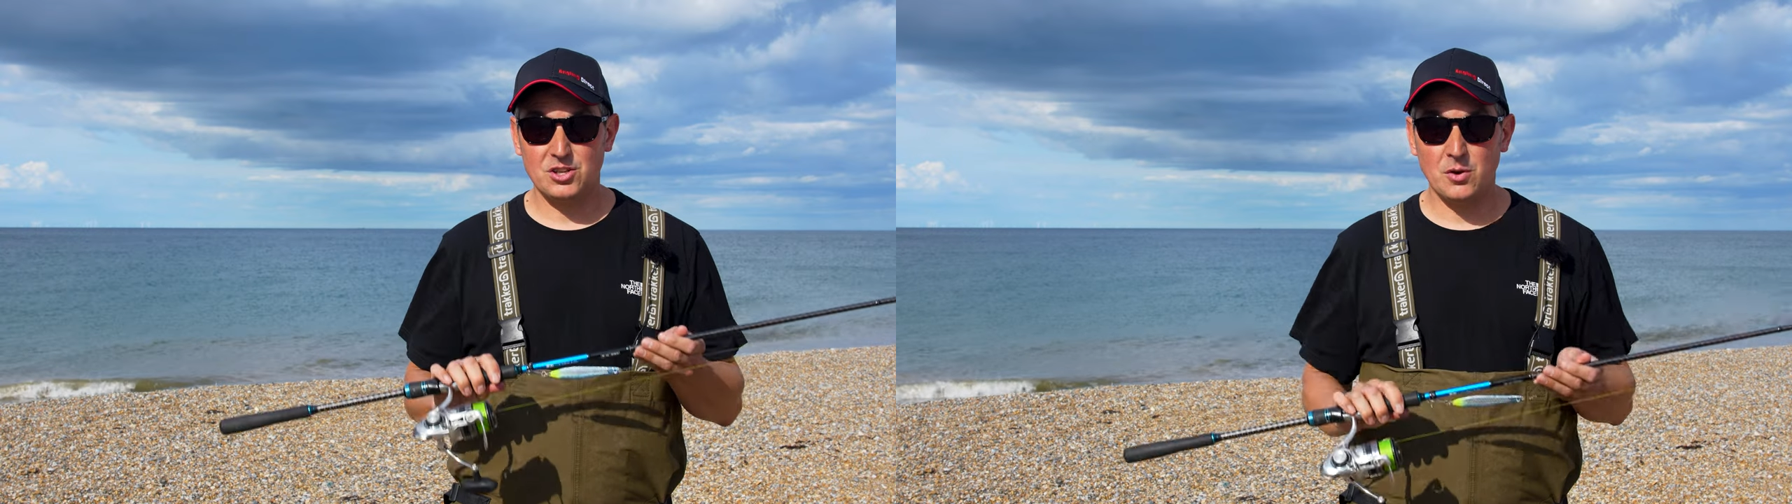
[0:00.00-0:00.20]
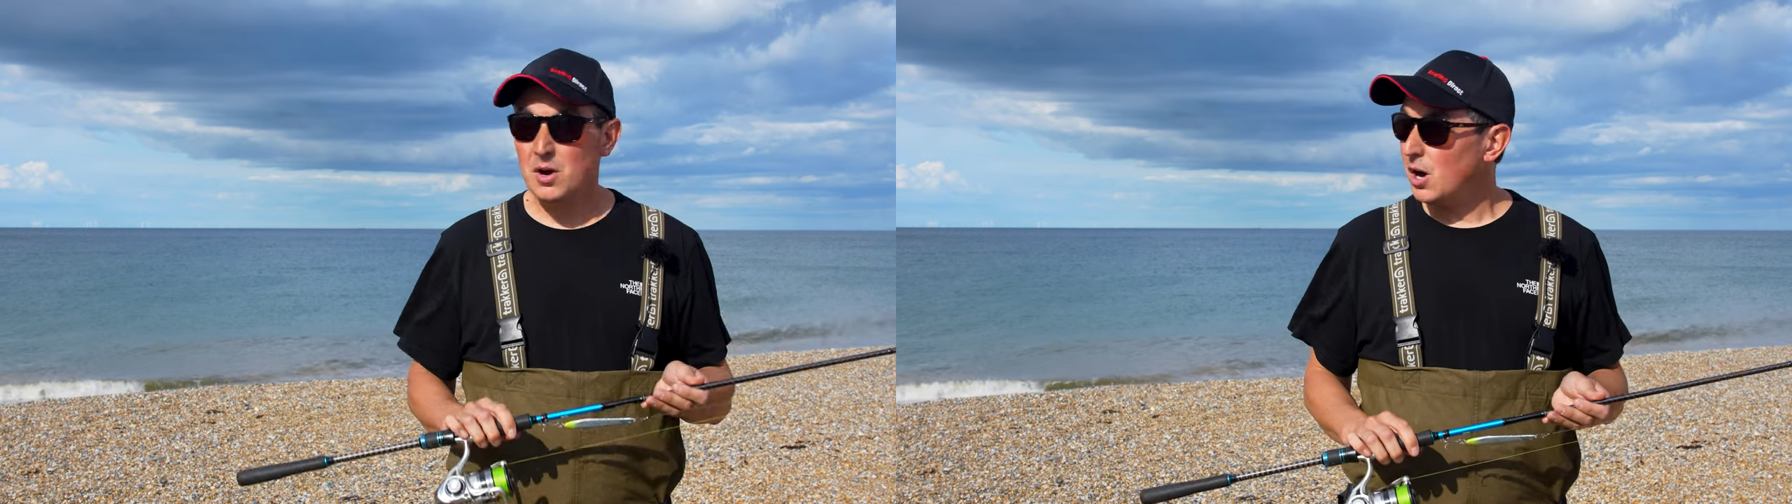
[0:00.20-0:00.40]

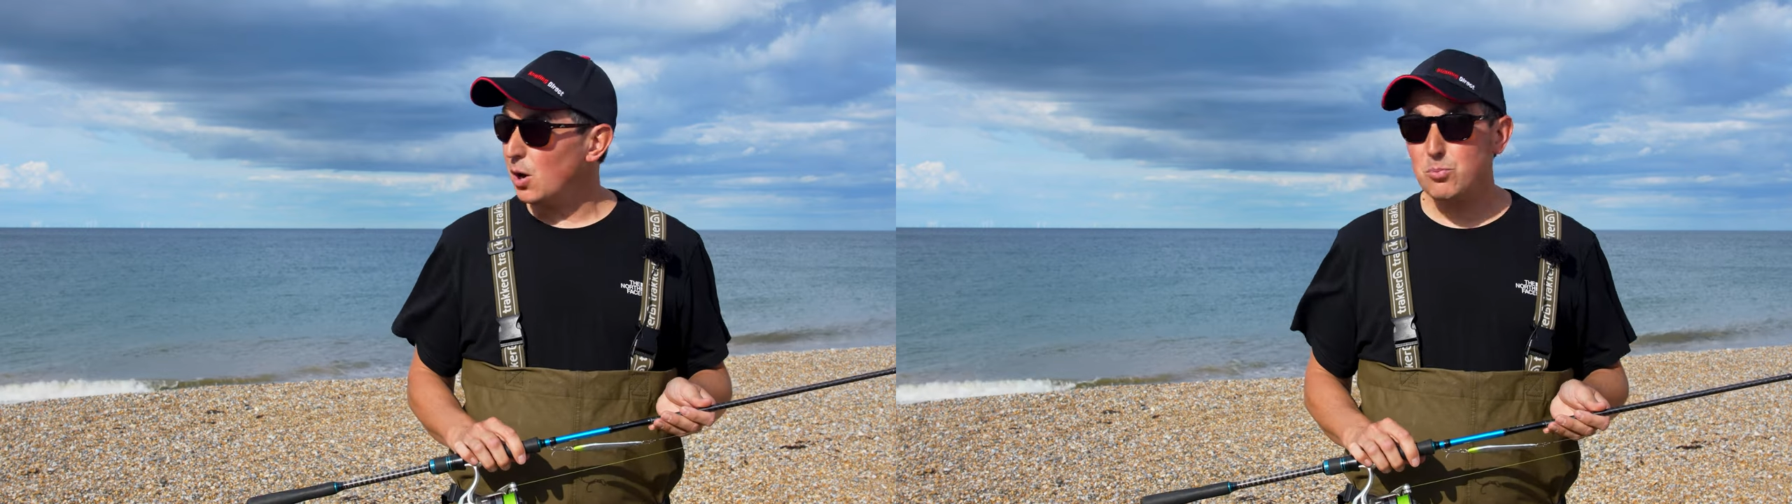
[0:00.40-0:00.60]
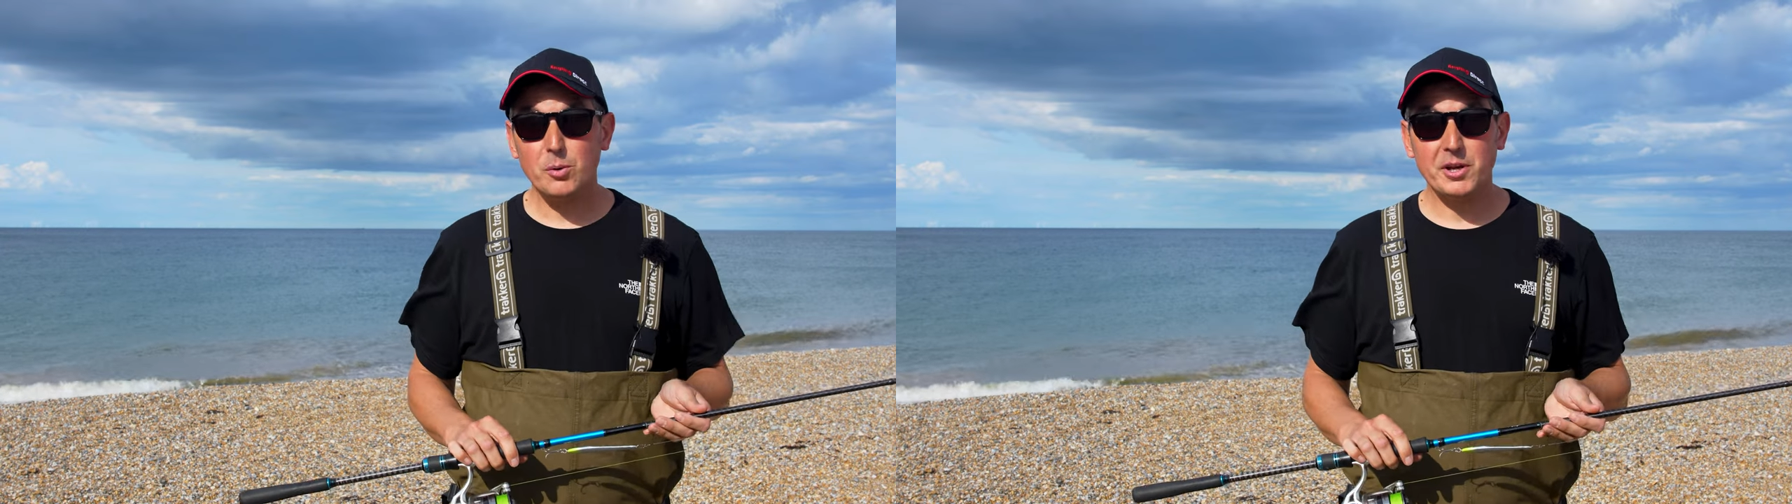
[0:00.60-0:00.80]
So
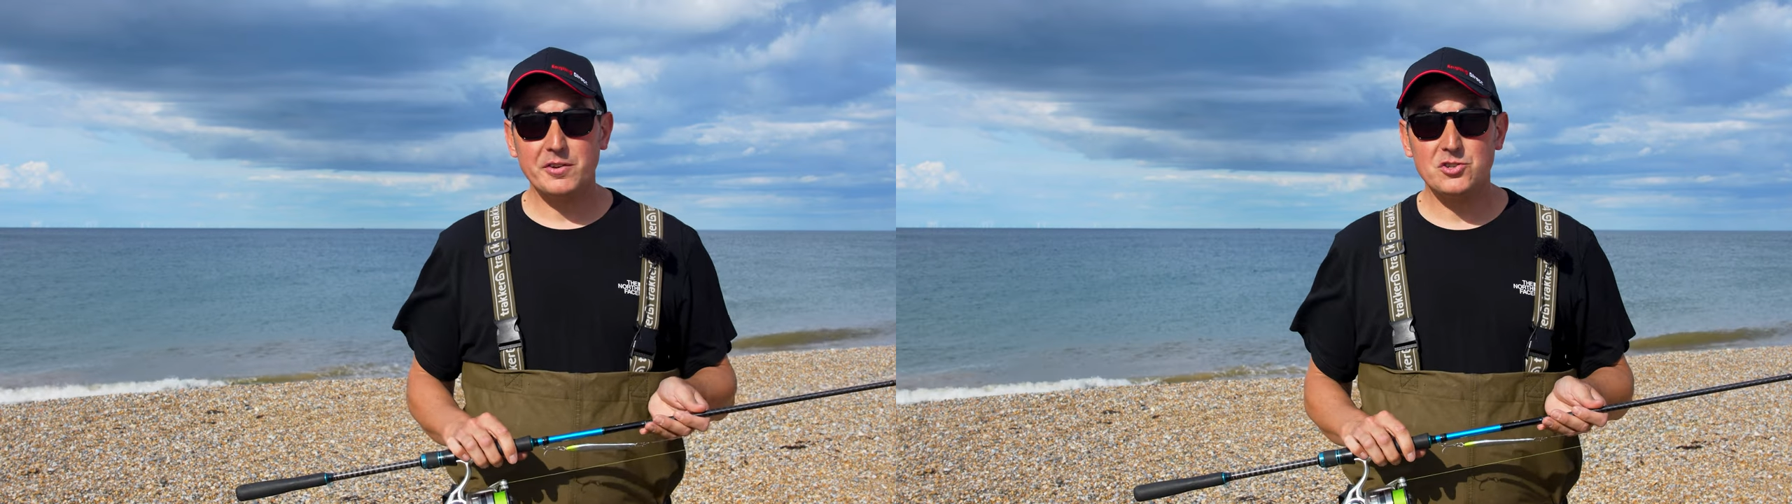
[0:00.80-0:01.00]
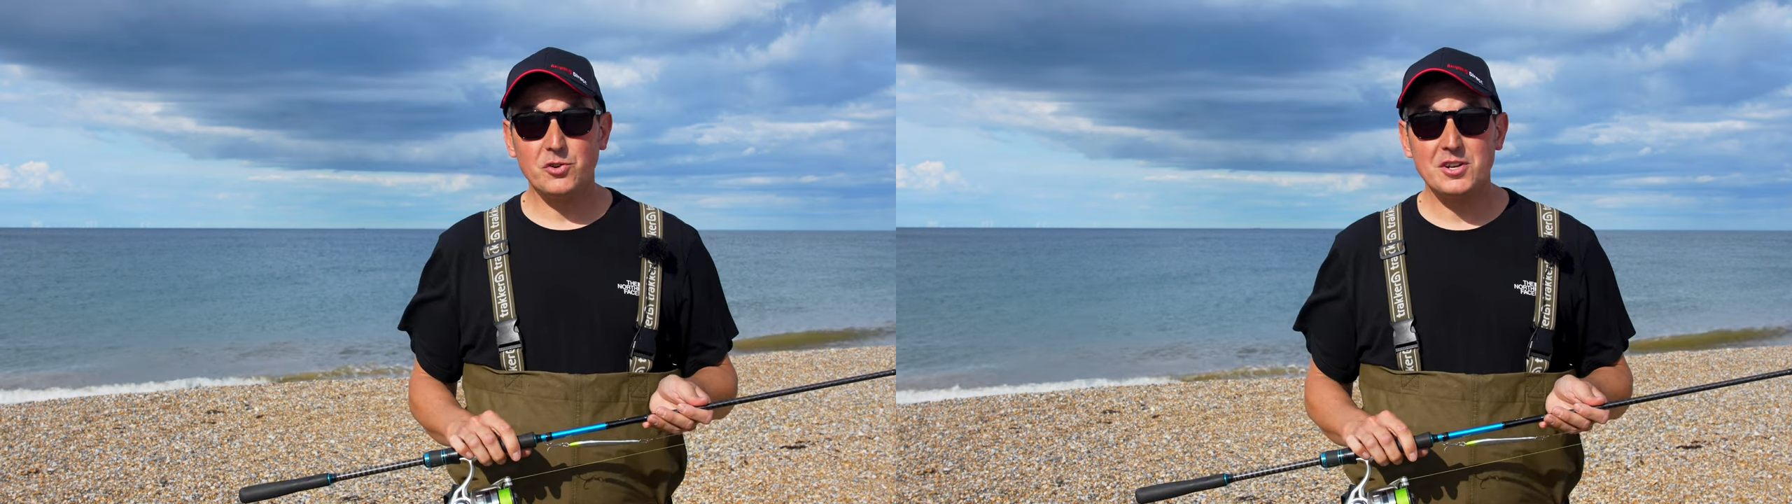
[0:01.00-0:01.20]
I'm probably
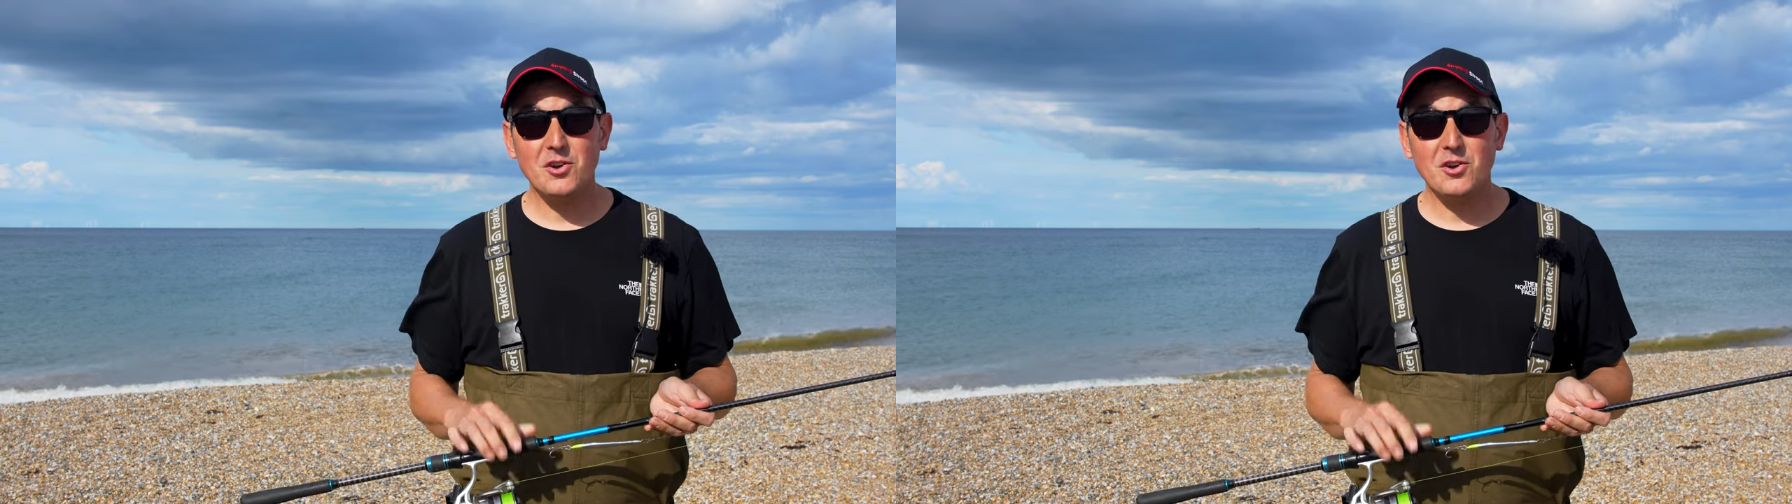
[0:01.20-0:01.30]
going to enjoy a